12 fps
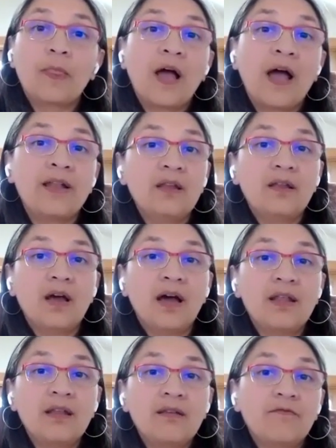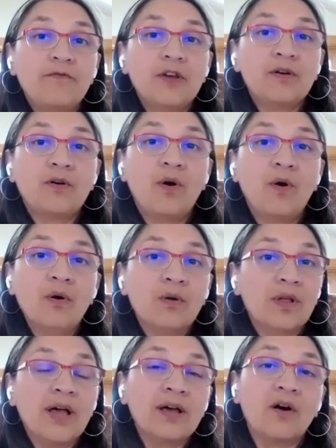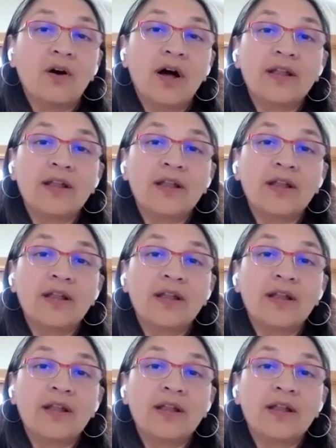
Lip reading: I didn't feel whole at all.